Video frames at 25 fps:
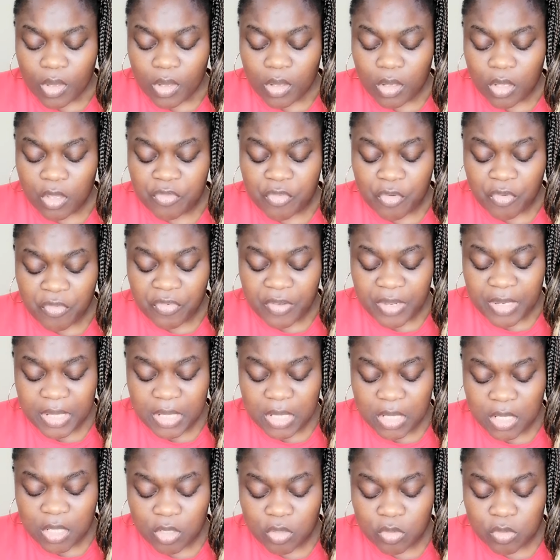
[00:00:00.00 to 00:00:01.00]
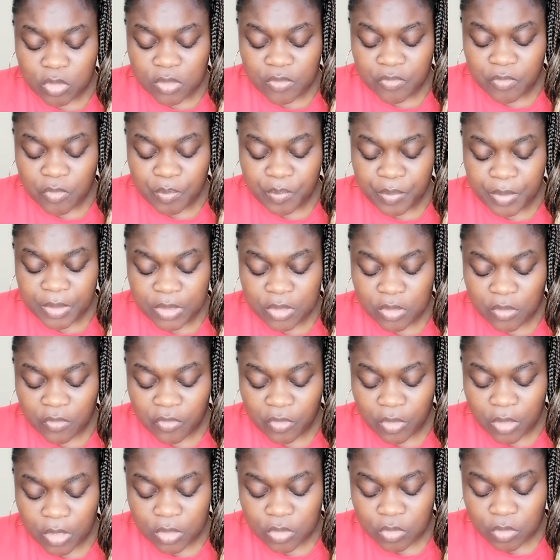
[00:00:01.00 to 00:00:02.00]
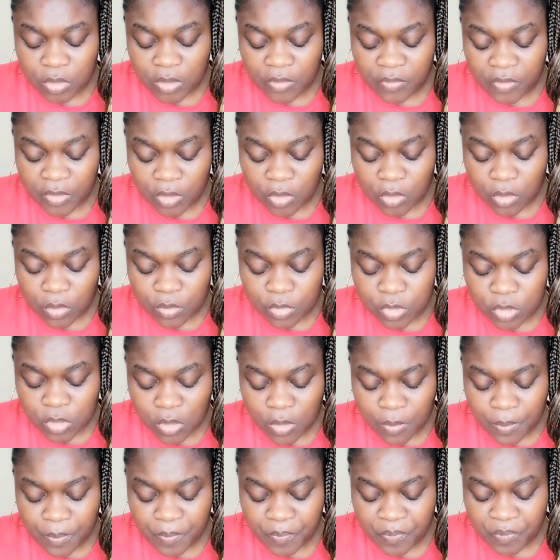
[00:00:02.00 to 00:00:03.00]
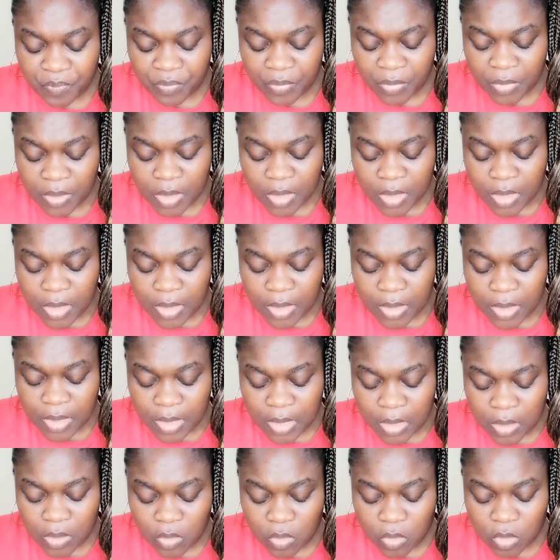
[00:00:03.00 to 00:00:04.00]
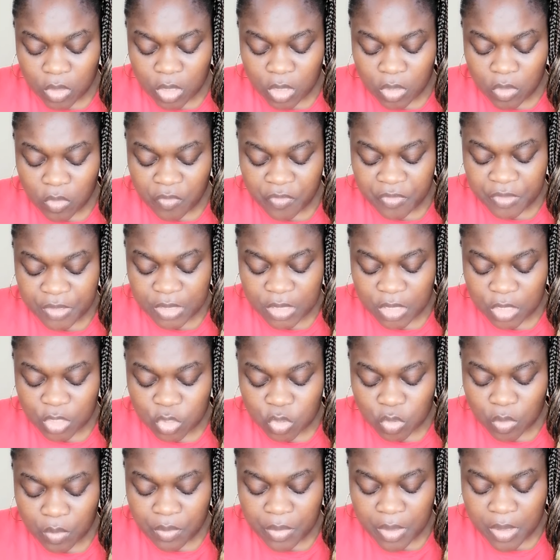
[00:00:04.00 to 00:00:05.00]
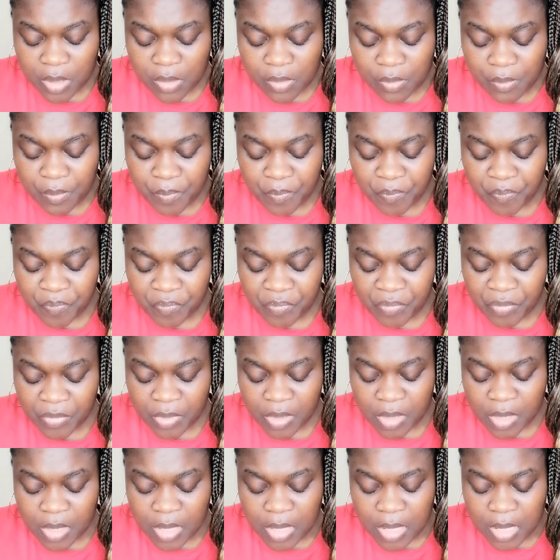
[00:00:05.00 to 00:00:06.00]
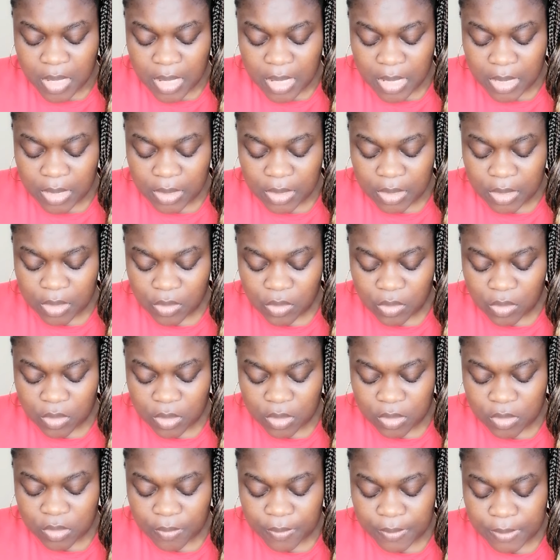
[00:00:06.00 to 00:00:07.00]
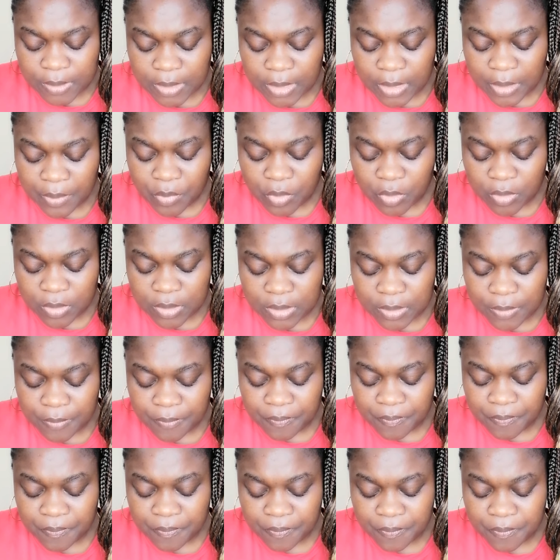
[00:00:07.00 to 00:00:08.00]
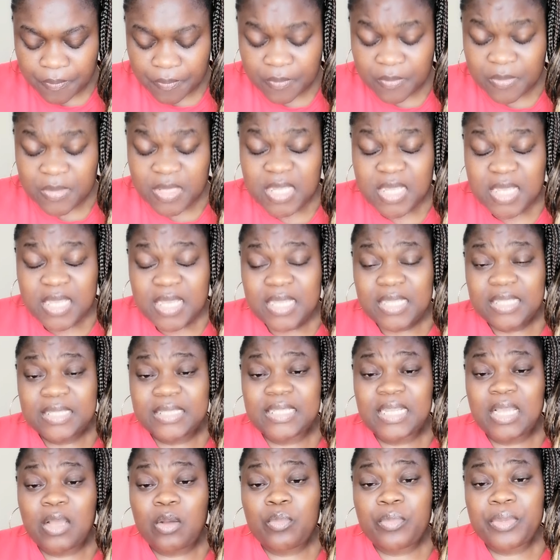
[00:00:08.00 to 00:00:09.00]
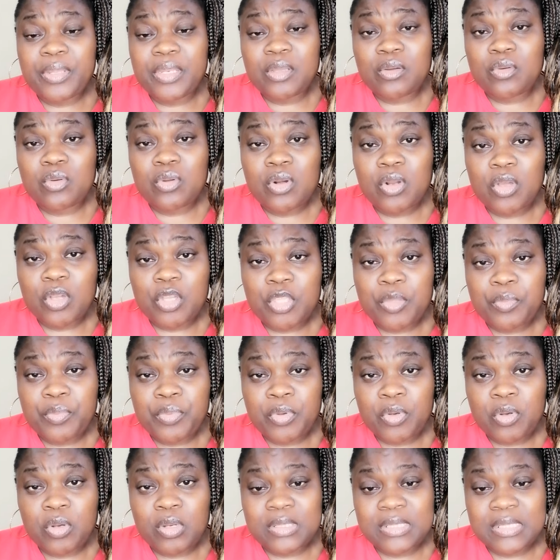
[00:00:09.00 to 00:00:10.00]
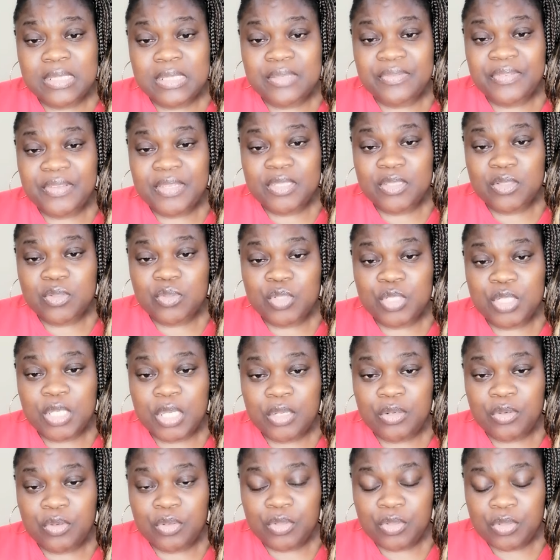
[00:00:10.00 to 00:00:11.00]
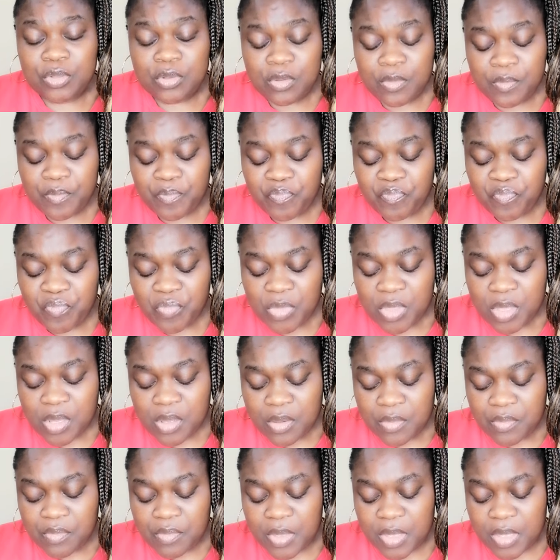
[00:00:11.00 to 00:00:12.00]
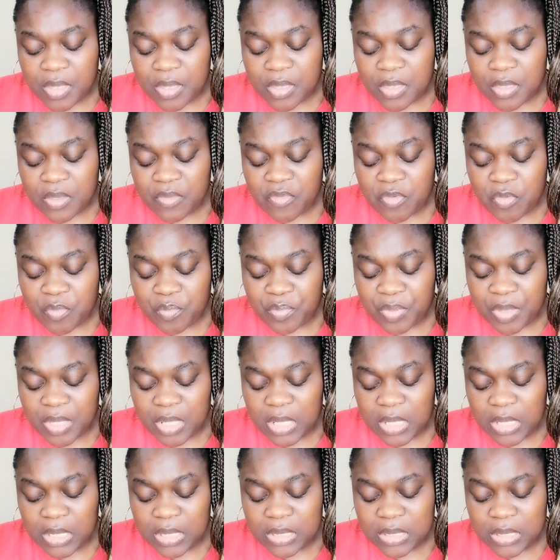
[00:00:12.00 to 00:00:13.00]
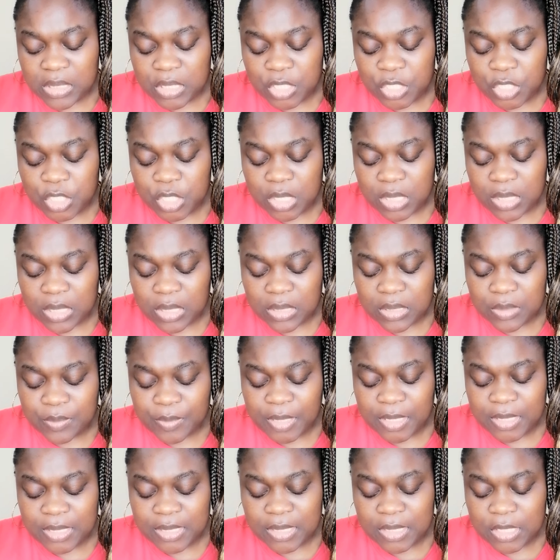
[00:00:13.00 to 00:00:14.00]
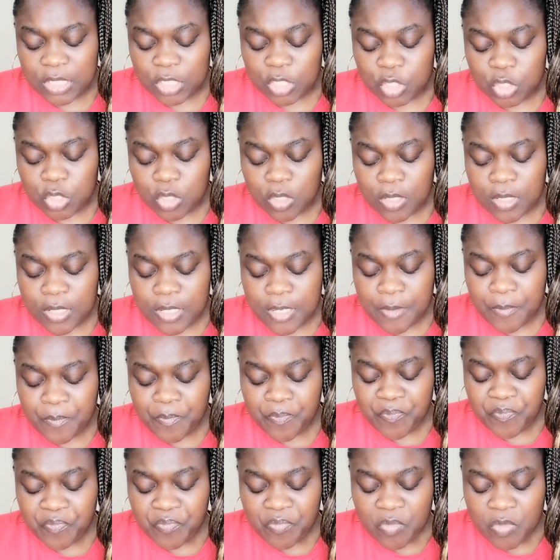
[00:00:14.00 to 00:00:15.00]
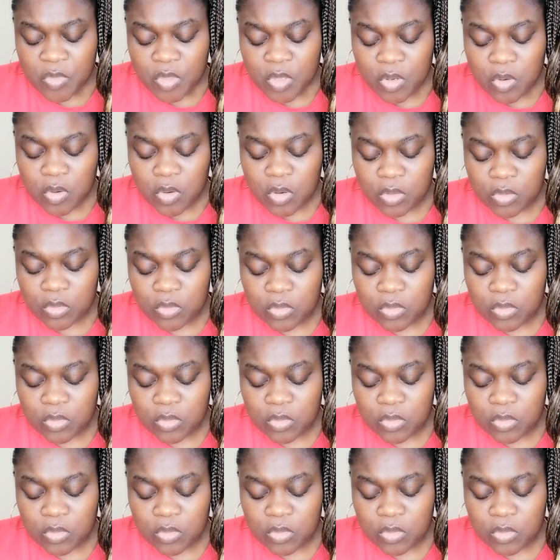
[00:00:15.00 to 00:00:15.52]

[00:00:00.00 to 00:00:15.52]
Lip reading: If you're finding it useful, please don't forget to give a thumbs up, turn on the notification bell, and hit on the subscribe button. Now may the good Lord keep you, cause his face to shine on you. May he give you peace in Jesus' mighty name. Surely, God's